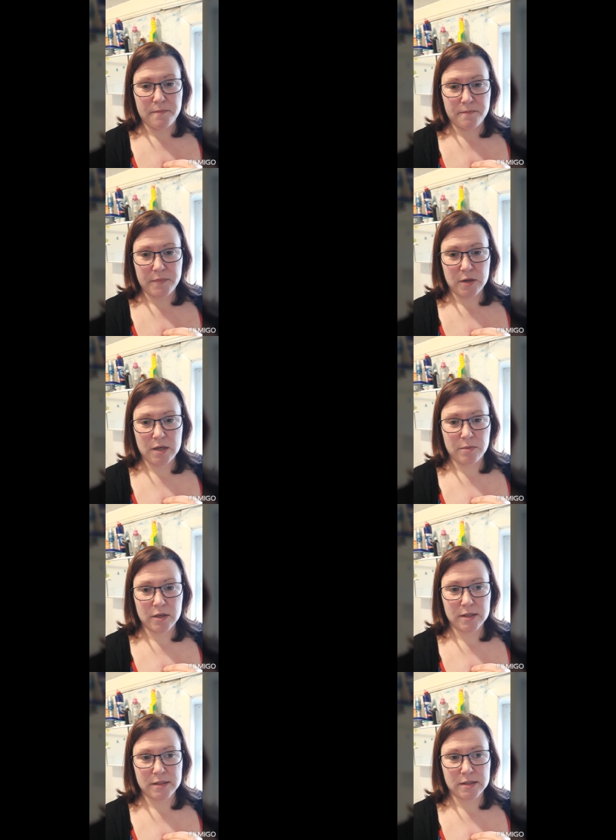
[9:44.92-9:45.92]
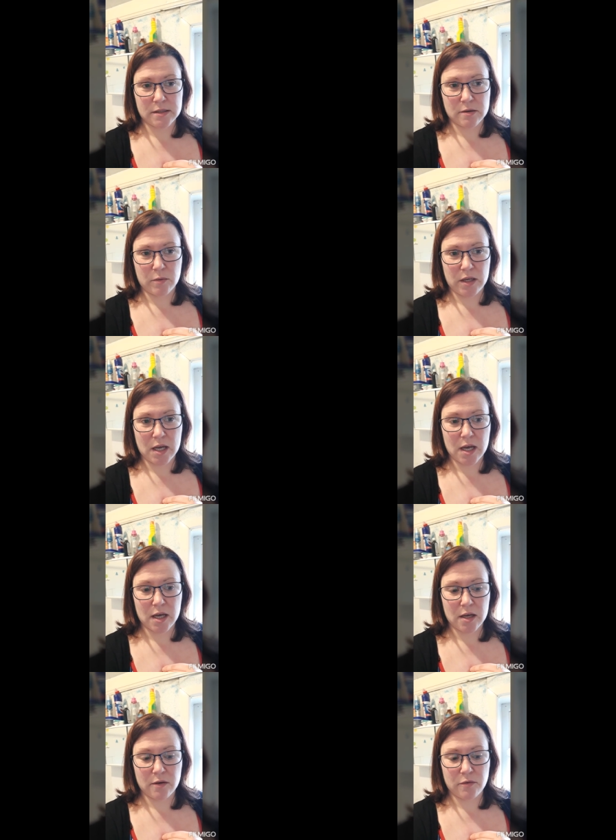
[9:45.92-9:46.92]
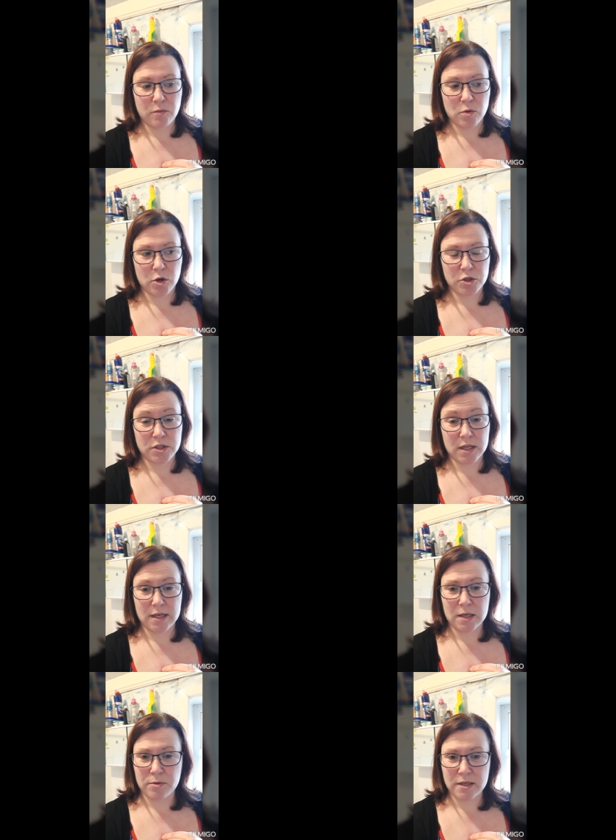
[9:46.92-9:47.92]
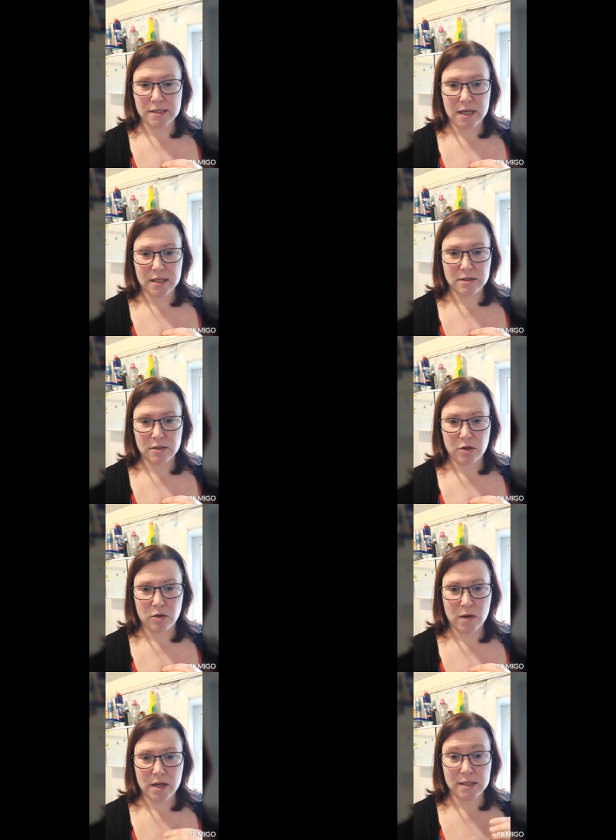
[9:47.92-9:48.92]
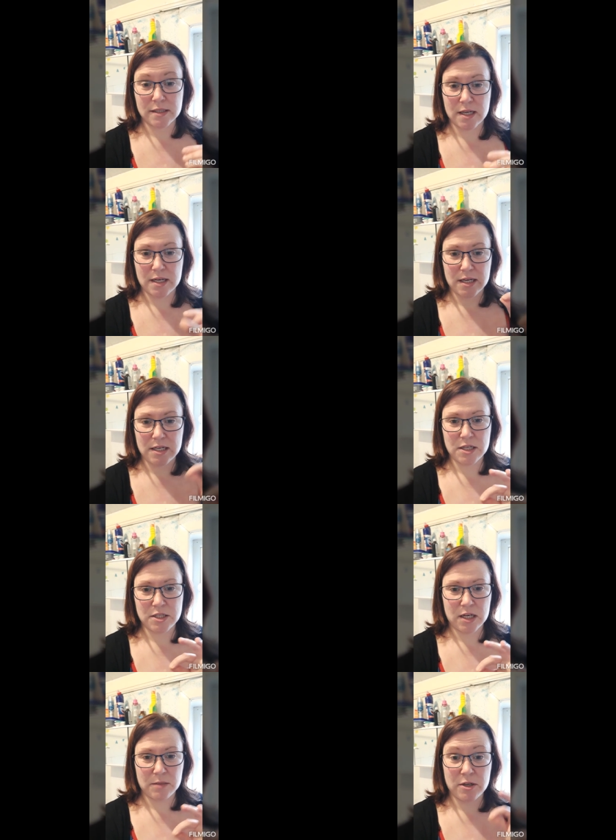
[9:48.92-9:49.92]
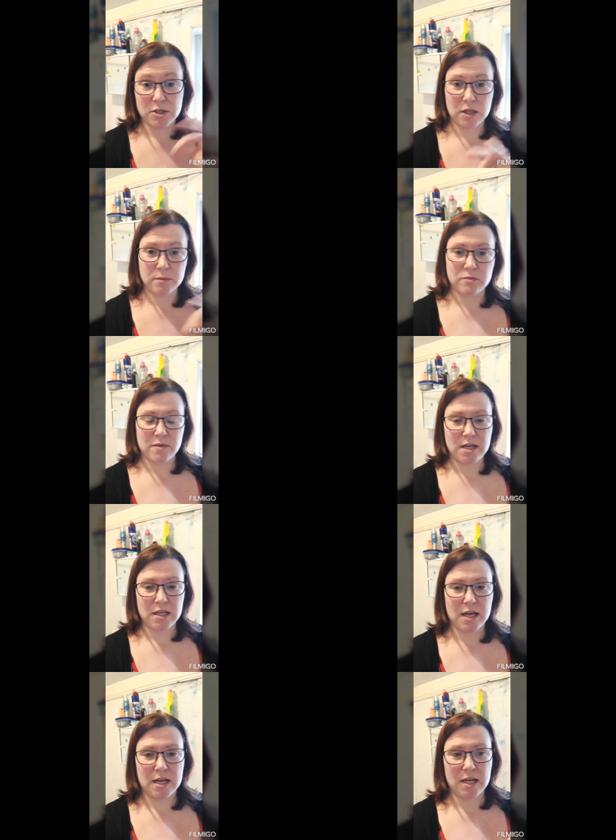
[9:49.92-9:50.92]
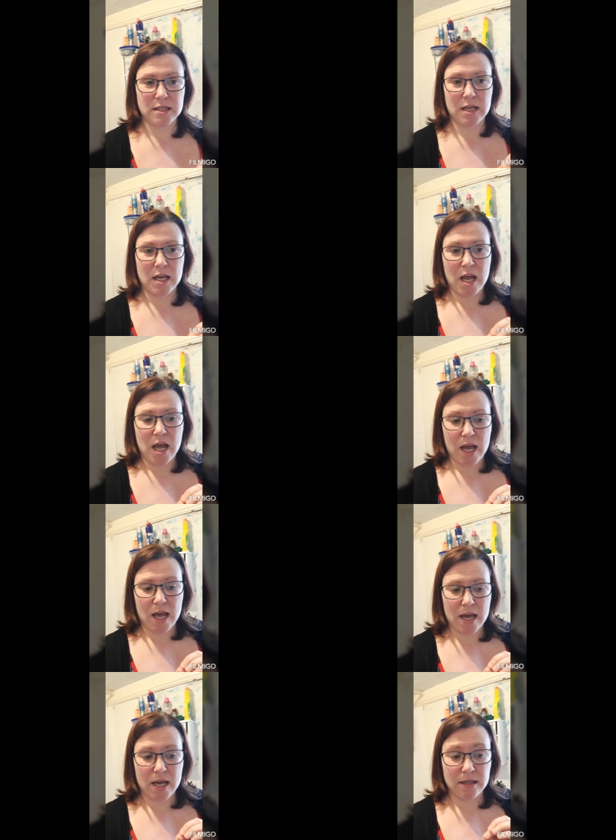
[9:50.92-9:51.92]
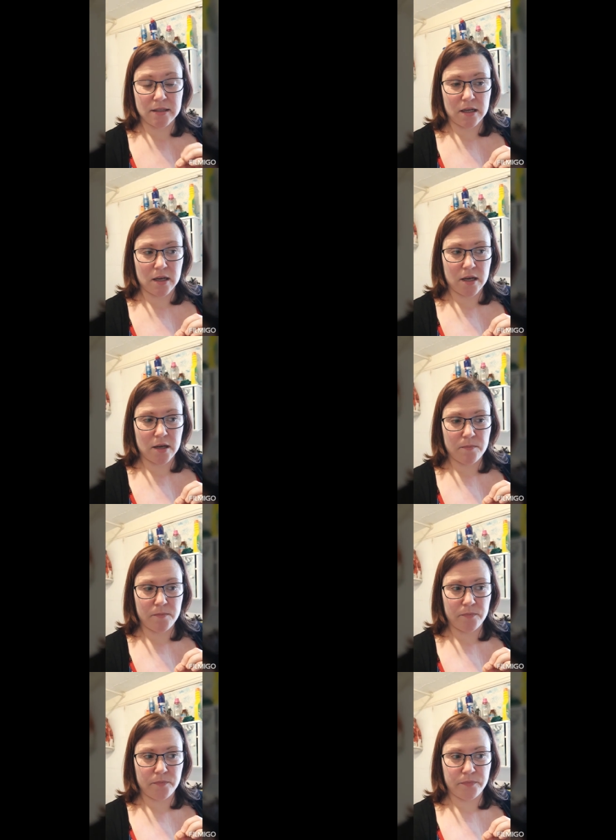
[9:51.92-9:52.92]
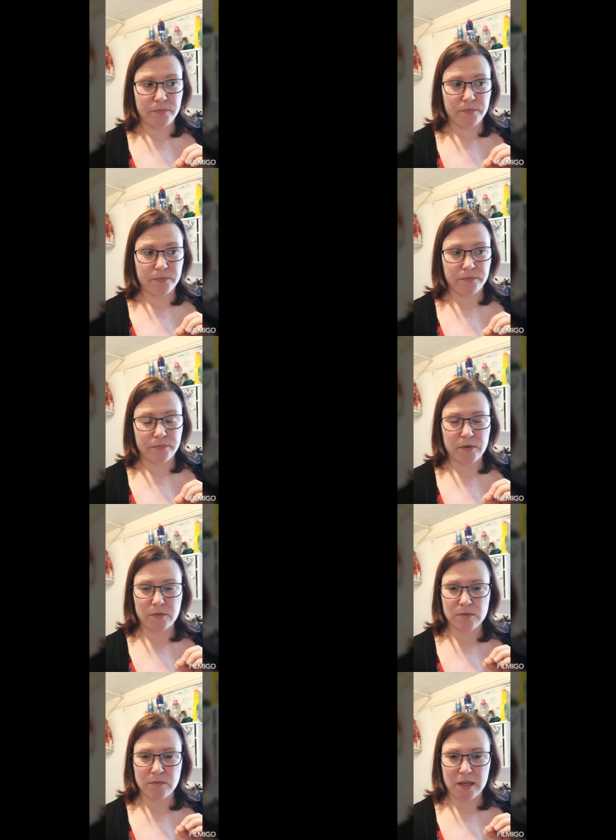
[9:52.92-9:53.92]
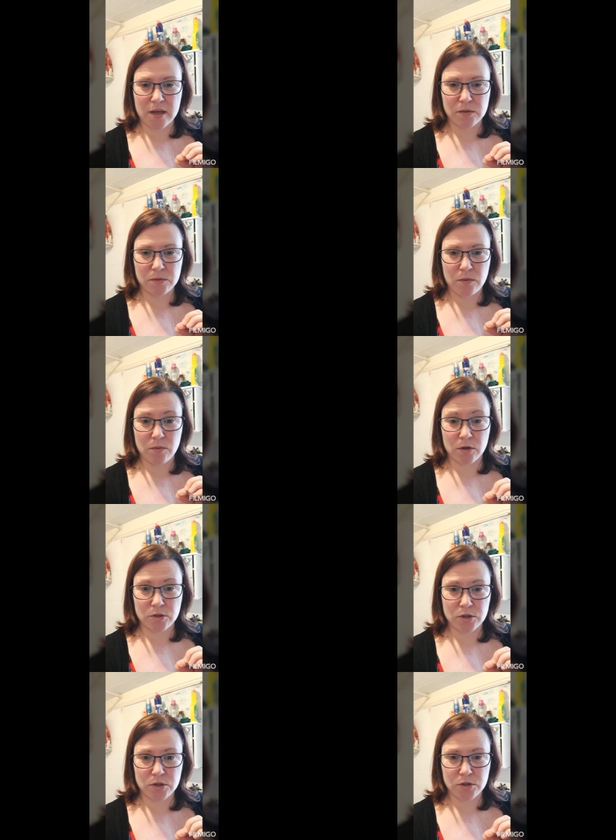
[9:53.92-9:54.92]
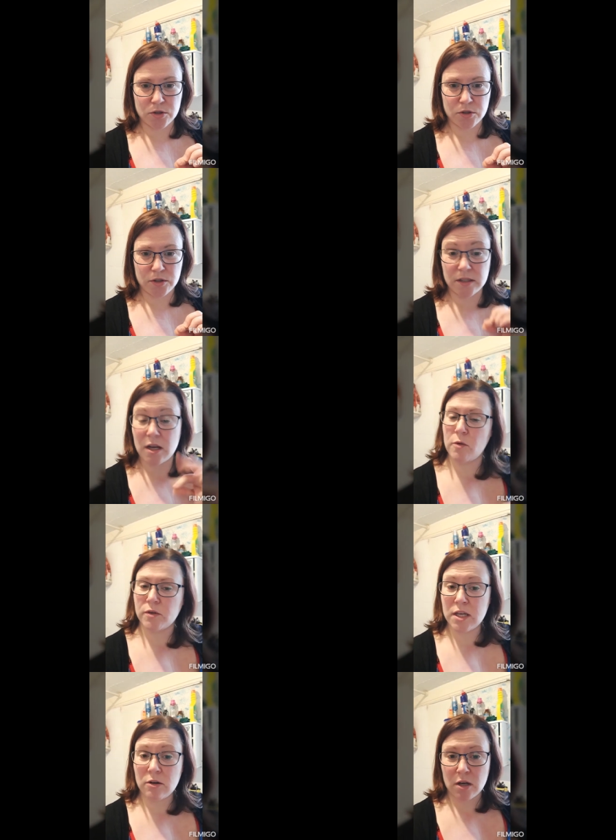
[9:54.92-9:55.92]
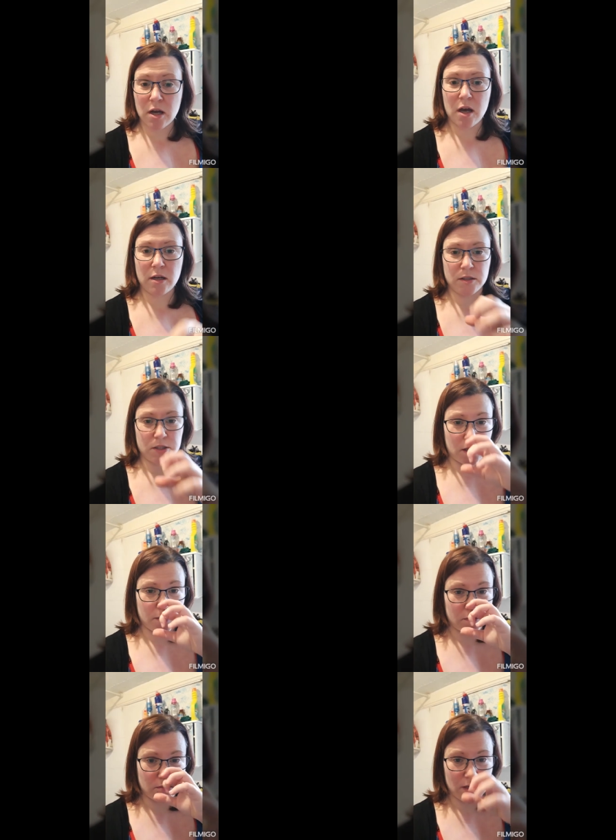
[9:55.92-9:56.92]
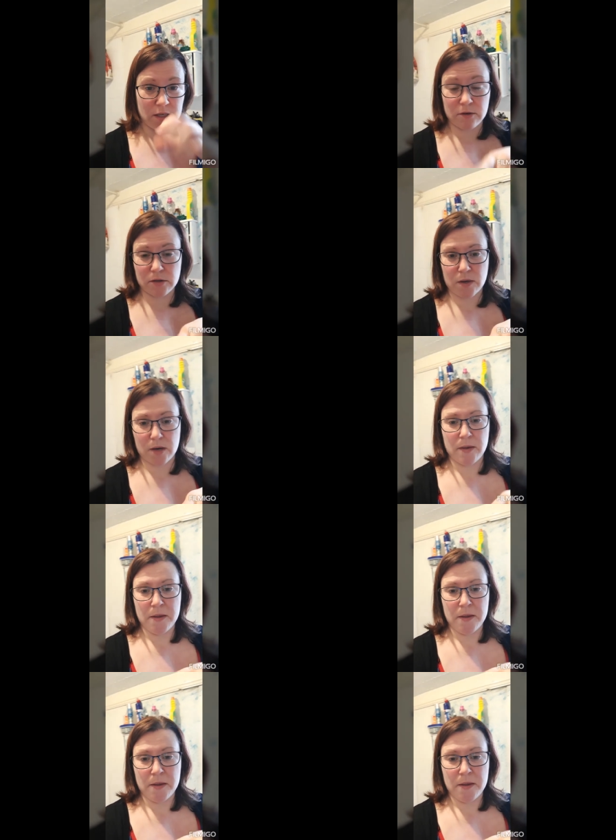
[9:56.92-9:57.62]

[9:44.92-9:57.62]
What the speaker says: Purely because we have watched A Little Princess, who has an Indian gentleman and she comes from India in it, and there was something else we watched, A Secret Garden, she comes from India as well.